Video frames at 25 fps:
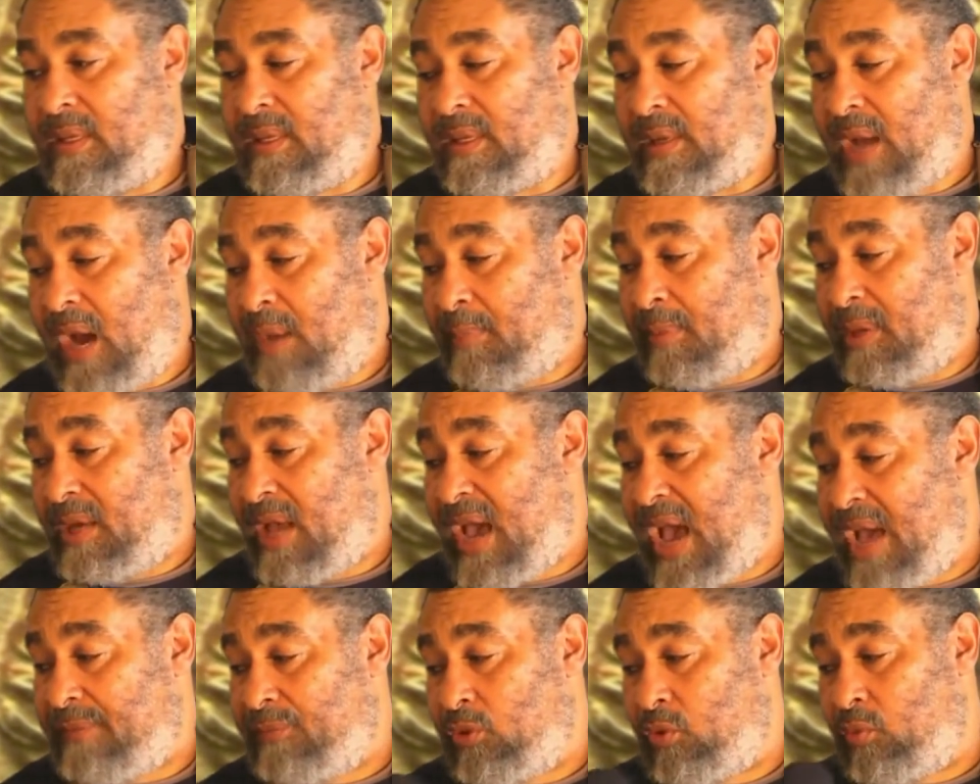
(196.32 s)
Now I'm going
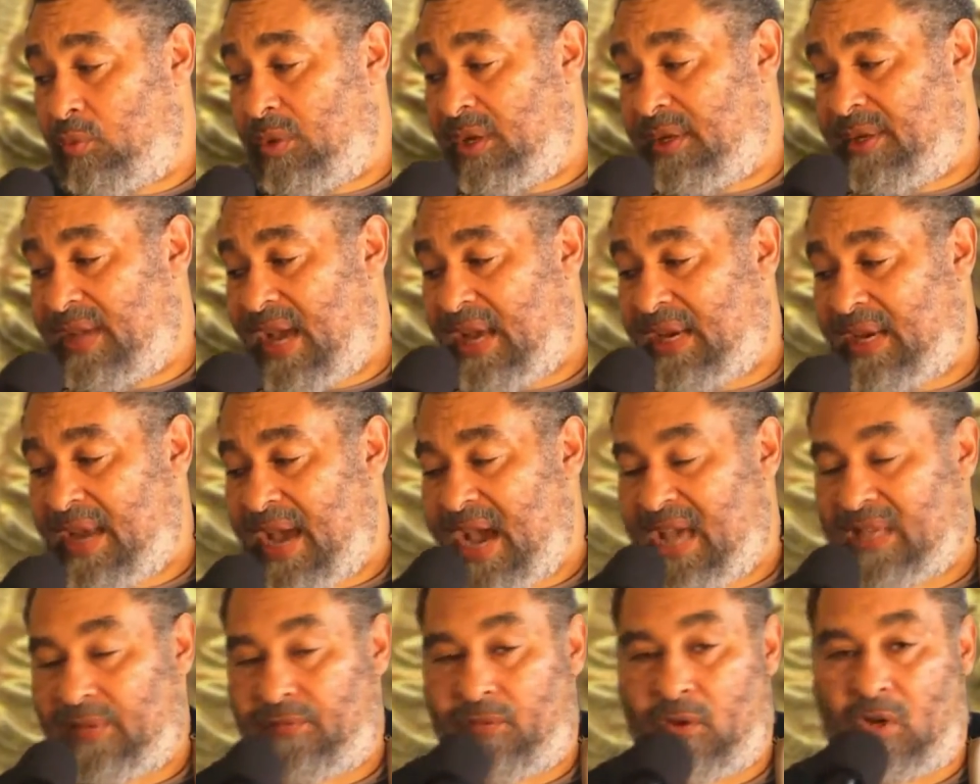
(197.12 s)
to have you read that
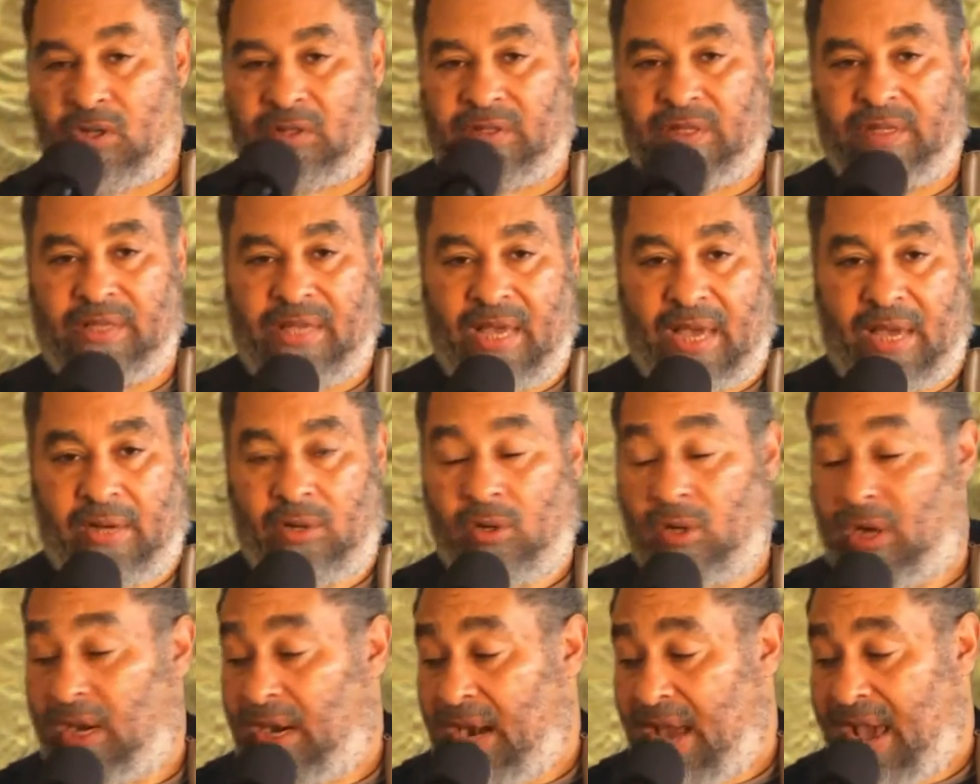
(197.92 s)
last verse
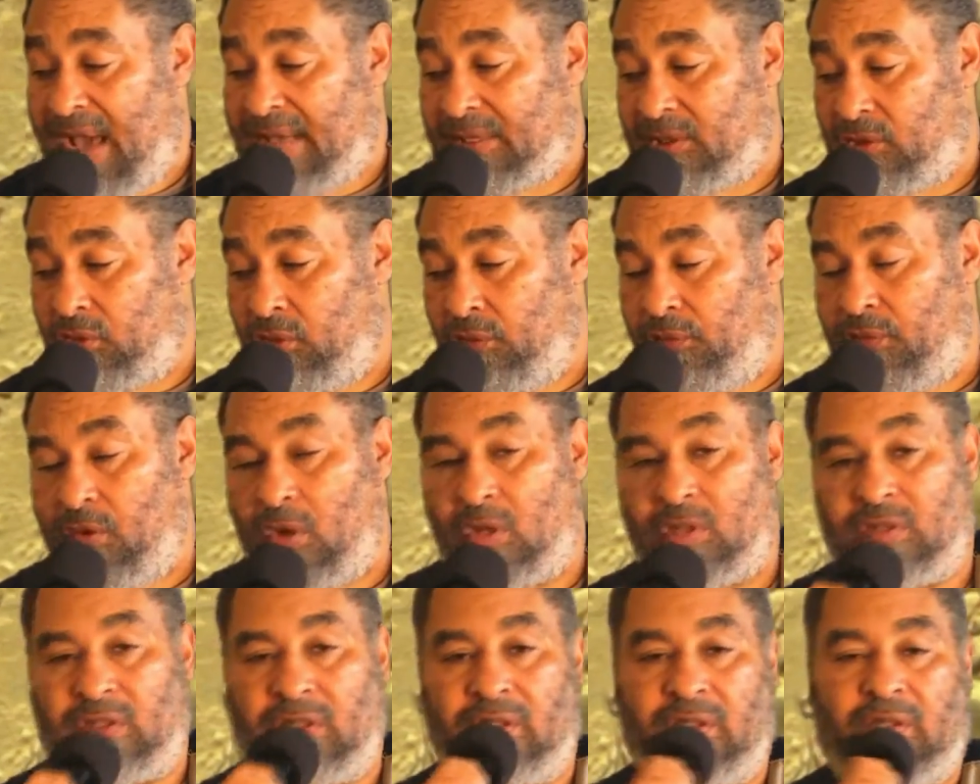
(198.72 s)
again, or the last two
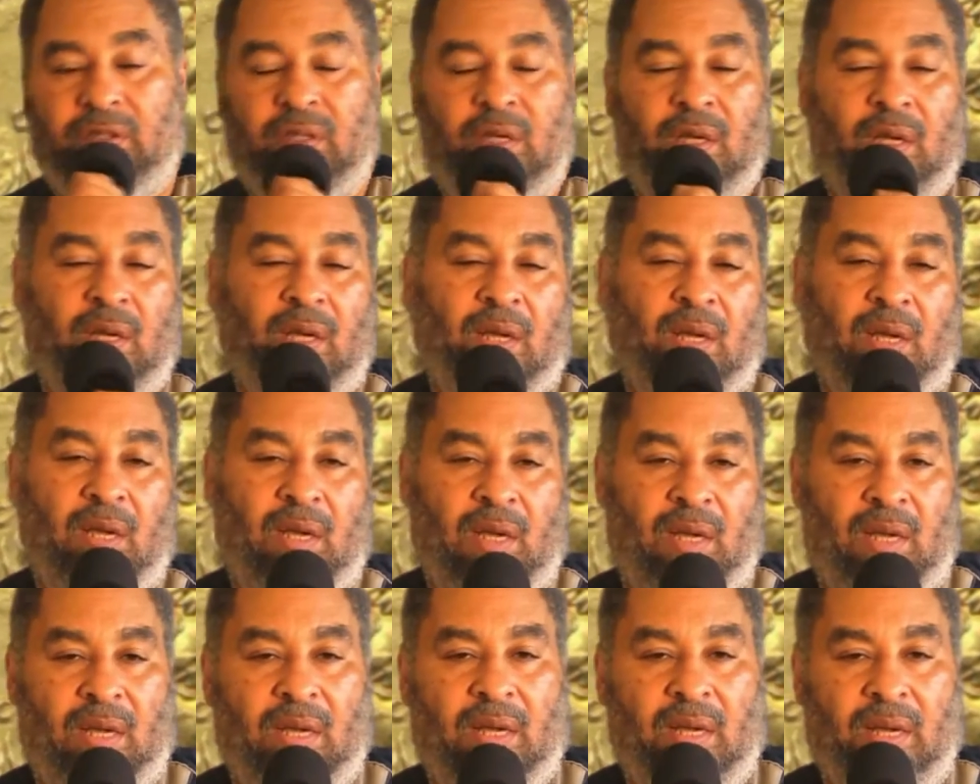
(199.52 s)
verses.
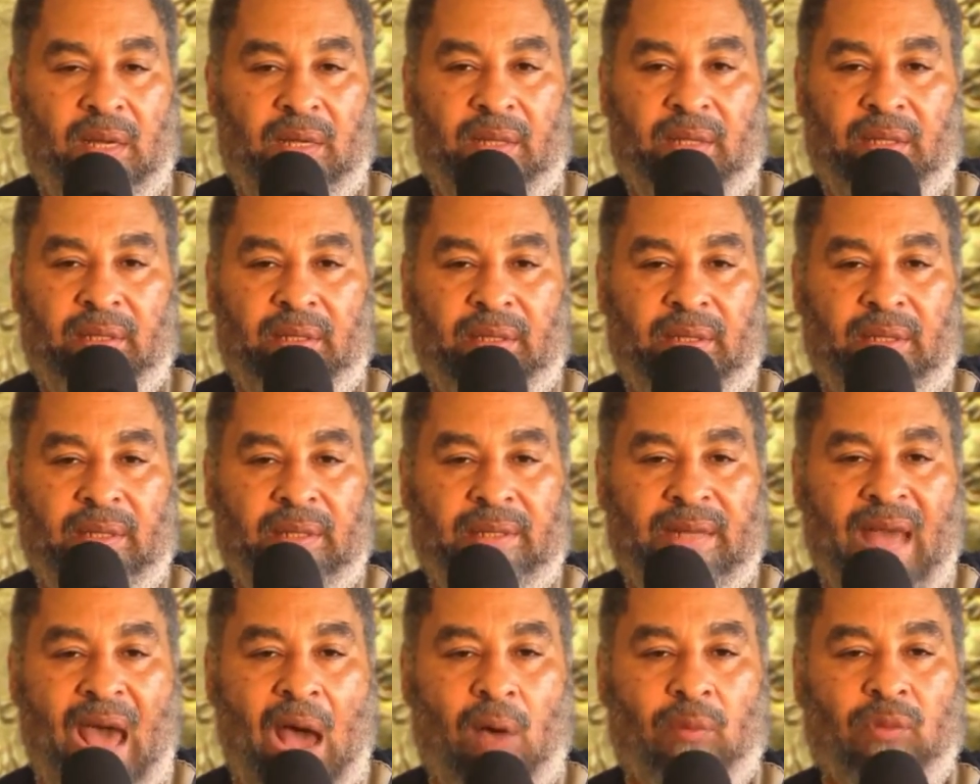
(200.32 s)

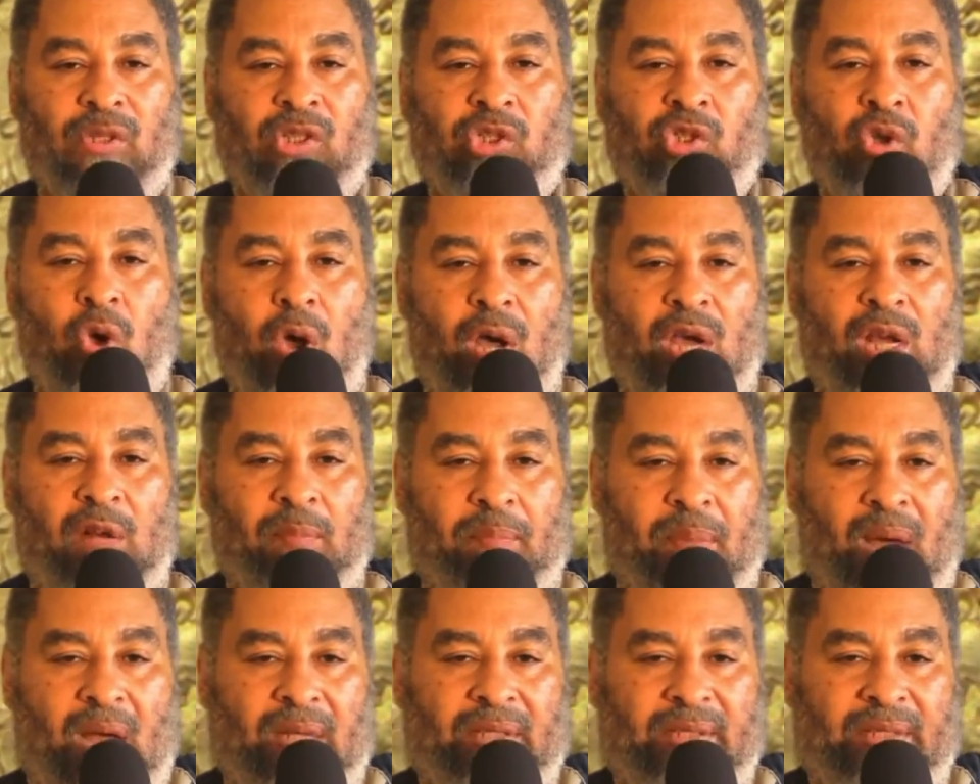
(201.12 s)
That was talking
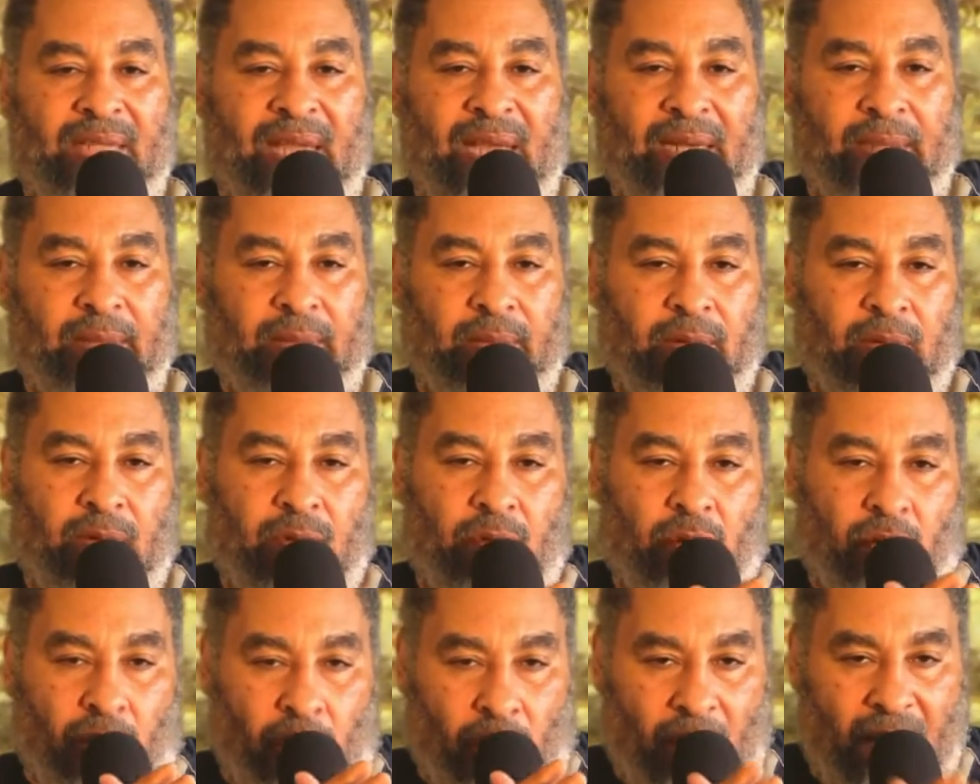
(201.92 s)
about that
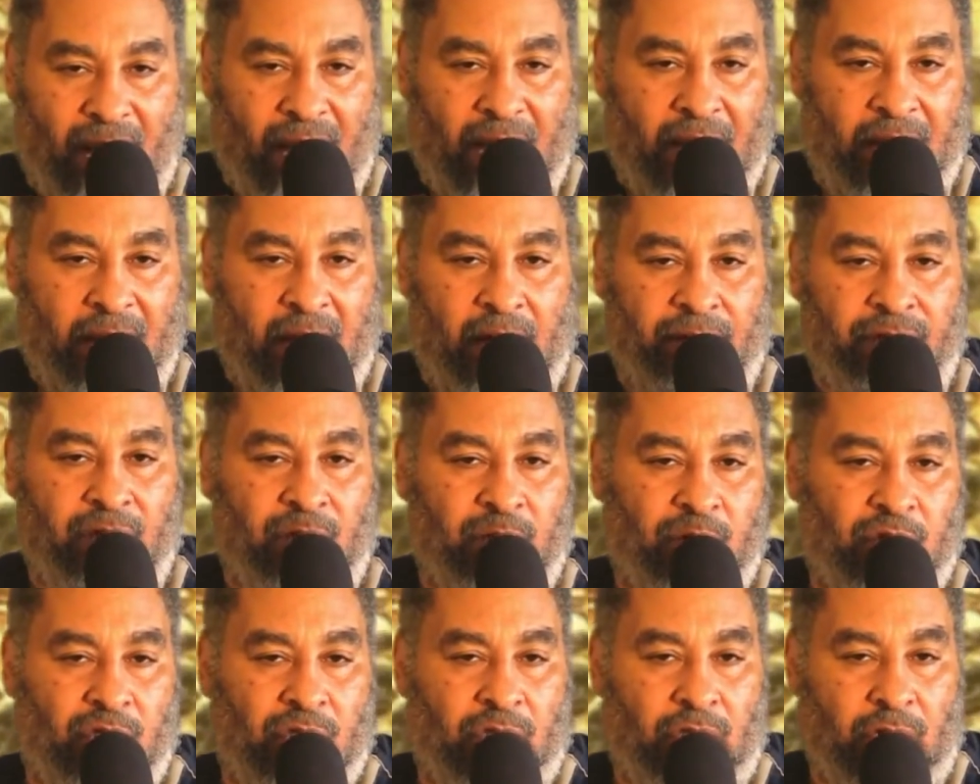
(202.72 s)
reign of
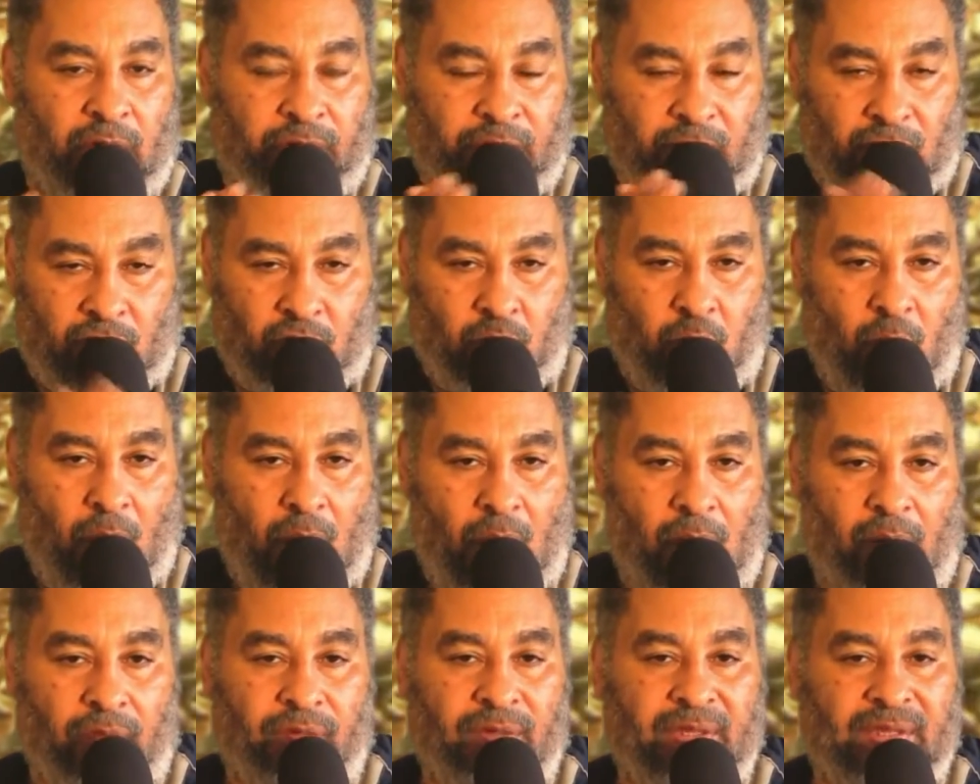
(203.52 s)
the
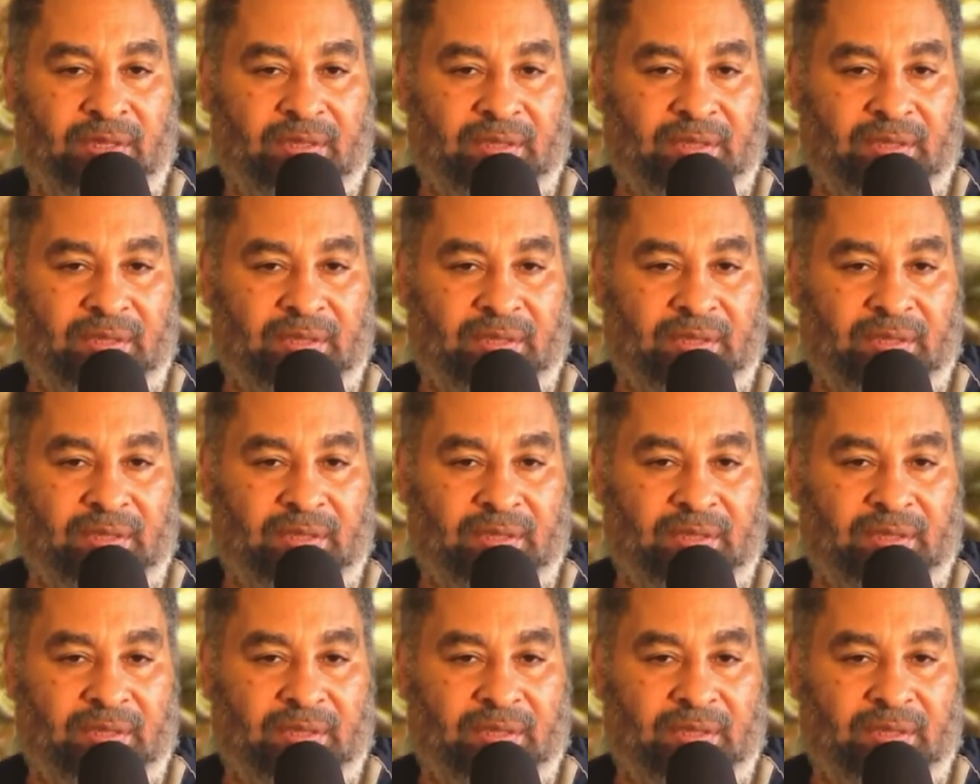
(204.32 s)
12